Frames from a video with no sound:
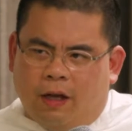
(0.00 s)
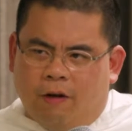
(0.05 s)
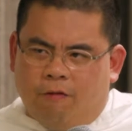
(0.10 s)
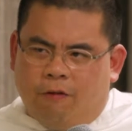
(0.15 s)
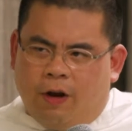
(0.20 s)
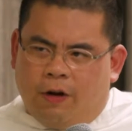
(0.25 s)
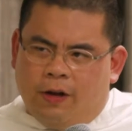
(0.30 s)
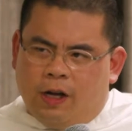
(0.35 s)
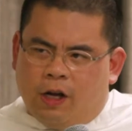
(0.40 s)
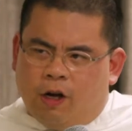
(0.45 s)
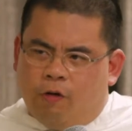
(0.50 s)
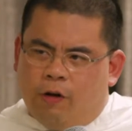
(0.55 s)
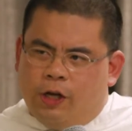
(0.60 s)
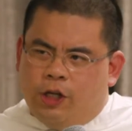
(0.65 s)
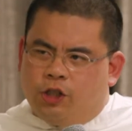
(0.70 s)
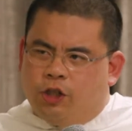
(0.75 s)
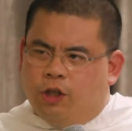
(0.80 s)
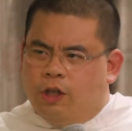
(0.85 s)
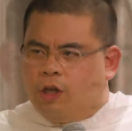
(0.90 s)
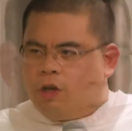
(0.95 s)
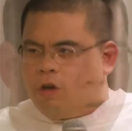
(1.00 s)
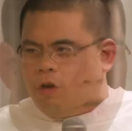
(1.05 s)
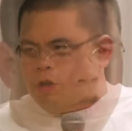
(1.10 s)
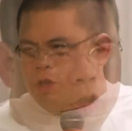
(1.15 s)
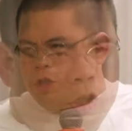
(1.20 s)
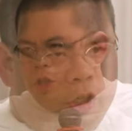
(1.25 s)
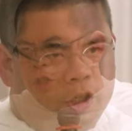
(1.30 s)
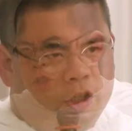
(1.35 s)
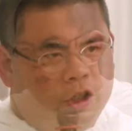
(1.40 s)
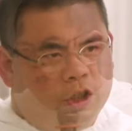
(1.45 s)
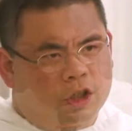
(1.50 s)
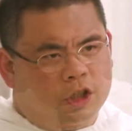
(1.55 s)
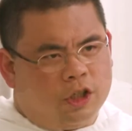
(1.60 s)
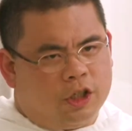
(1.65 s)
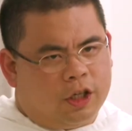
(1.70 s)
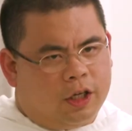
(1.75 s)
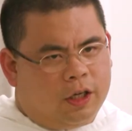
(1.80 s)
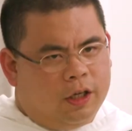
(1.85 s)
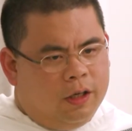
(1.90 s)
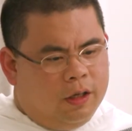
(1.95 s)
very creaturely
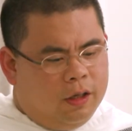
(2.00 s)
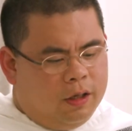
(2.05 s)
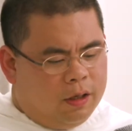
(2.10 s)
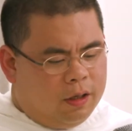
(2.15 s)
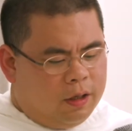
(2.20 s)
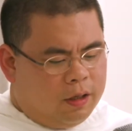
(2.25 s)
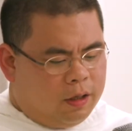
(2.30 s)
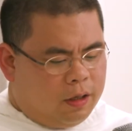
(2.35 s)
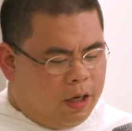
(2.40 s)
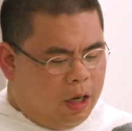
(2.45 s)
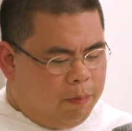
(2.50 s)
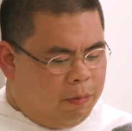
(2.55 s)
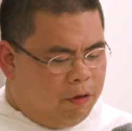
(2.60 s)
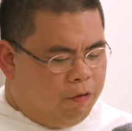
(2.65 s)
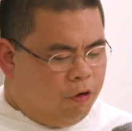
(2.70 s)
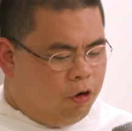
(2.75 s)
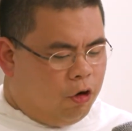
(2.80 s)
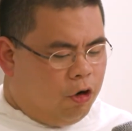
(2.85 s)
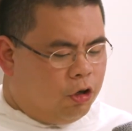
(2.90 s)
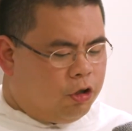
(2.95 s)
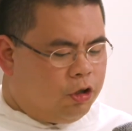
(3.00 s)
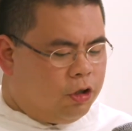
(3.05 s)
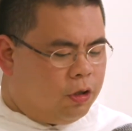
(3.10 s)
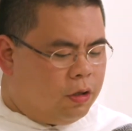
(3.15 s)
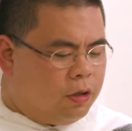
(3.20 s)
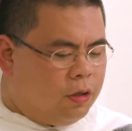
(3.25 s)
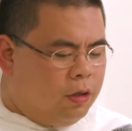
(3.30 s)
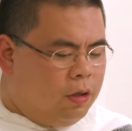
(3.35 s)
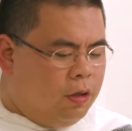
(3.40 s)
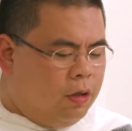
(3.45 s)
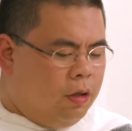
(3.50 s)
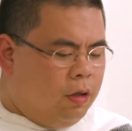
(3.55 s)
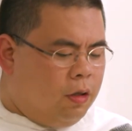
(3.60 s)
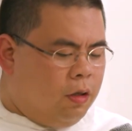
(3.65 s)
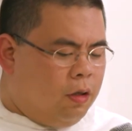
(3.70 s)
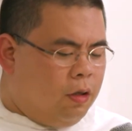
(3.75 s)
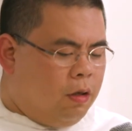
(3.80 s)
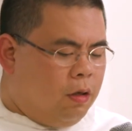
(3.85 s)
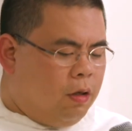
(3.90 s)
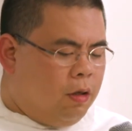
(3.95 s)
contingency can be forgotten.
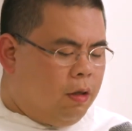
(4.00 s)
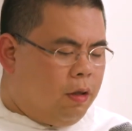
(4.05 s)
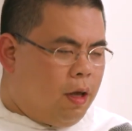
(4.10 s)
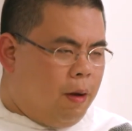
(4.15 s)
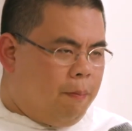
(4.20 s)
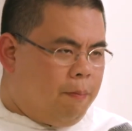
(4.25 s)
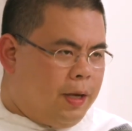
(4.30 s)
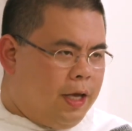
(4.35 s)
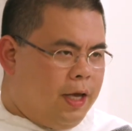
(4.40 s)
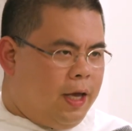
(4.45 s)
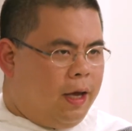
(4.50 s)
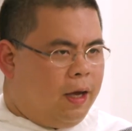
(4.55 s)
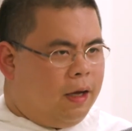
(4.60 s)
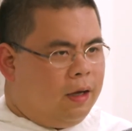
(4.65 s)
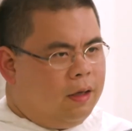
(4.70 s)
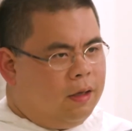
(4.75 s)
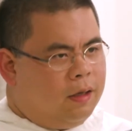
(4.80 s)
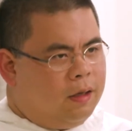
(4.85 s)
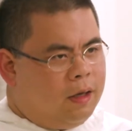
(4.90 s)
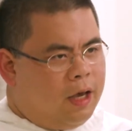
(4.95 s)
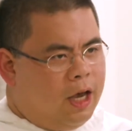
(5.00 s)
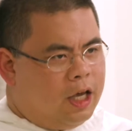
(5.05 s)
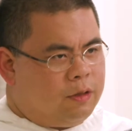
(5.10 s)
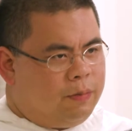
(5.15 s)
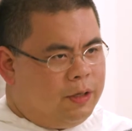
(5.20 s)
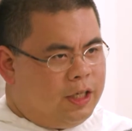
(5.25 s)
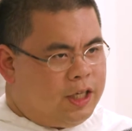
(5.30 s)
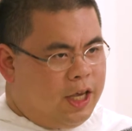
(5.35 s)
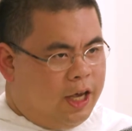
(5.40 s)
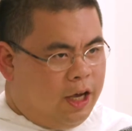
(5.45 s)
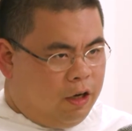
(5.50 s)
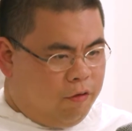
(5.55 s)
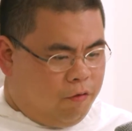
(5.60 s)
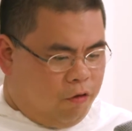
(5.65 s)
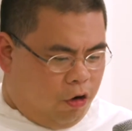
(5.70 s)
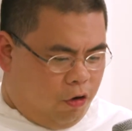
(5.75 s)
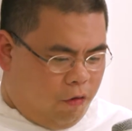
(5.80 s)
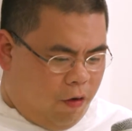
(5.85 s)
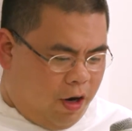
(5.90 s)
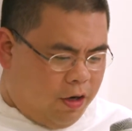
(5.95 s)
Their being has been taken for
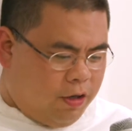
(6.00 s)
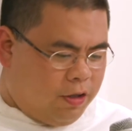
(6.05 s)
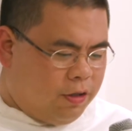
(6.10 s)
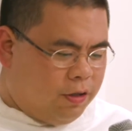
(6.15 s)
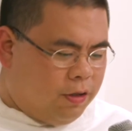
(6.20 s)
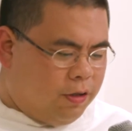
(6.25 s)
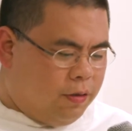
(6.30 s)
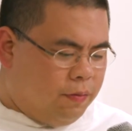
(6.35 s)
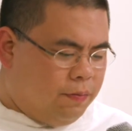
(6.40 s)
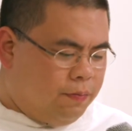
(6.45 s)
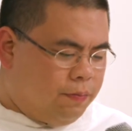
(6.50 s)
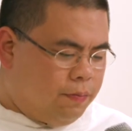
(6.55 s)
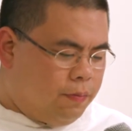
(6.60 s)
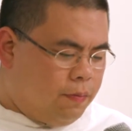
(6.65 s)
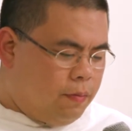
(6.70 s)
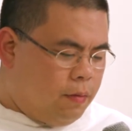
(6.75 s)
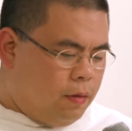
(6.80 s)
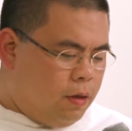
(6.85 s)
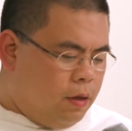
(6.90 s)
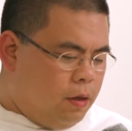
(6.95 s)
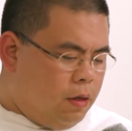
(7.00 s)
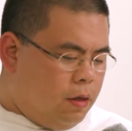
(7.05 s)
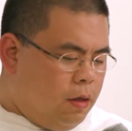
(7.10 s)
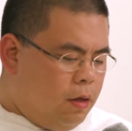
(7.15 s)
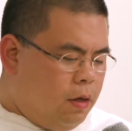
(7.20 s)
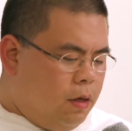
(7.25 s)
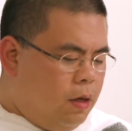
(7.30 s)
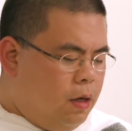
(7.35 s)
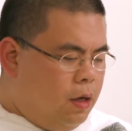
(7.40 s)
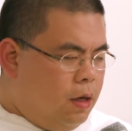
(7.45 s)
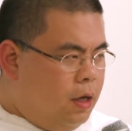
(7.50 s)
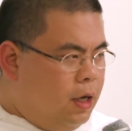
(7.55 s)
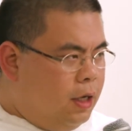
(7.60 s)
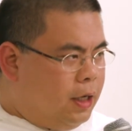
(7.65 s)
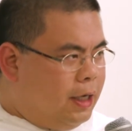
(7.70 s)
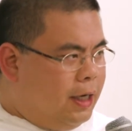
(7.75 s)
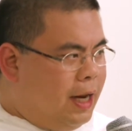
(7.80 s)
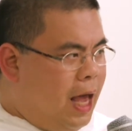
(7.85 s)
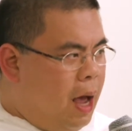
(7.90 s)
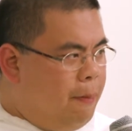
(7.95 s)
granted. It
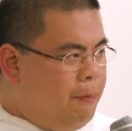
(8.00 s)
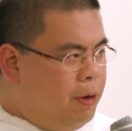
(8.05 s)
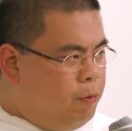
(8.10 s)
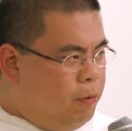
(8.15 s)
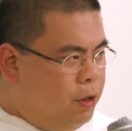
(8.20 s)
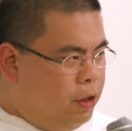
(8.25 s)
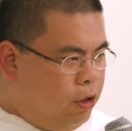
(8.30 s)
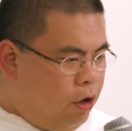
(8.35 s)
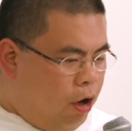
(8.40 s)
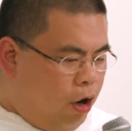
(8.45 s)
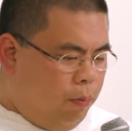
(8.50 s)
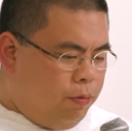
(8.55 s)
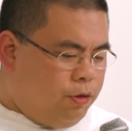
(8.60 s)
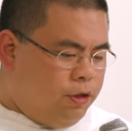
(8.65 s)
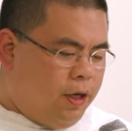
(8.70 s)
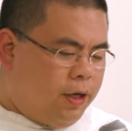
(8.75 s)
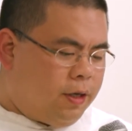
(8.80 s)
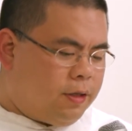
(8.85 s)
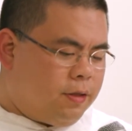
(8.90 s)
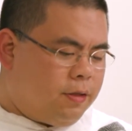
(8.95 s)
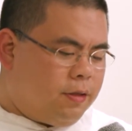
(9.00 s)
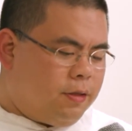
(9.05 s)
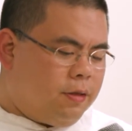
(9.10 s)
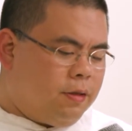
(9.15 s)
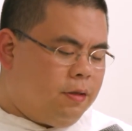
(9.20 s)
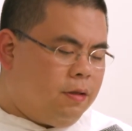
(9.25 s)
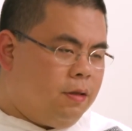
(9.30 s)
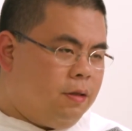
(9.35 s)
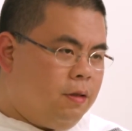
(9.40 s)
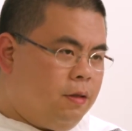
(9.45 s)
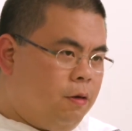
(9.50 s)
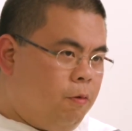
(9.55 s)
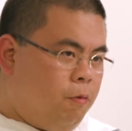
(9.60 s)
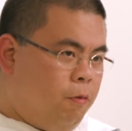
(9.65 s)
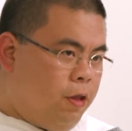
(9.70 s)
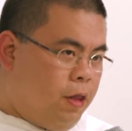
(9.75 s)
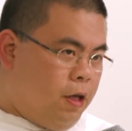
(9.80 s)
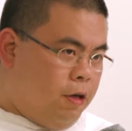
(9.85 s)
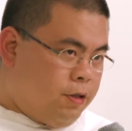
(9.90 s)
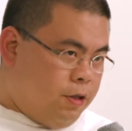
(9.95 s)
can happen with objects,
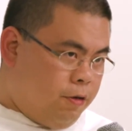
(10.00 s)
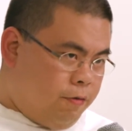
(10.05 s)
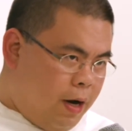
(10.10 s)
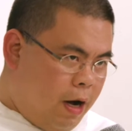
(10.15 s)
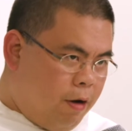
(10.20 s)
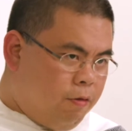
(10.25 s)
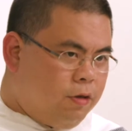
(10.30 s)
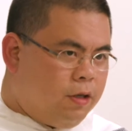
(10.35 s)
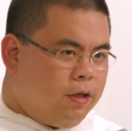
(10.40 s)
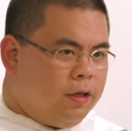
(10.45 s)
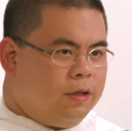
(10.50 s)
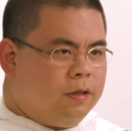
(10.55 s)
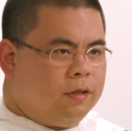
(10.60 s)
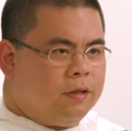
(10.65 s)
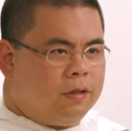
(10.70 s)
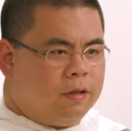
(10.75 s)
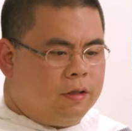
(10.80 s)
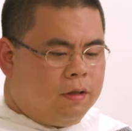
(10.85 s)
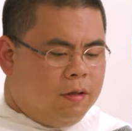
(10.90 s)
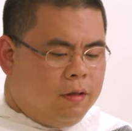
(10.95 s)
with our surroundings,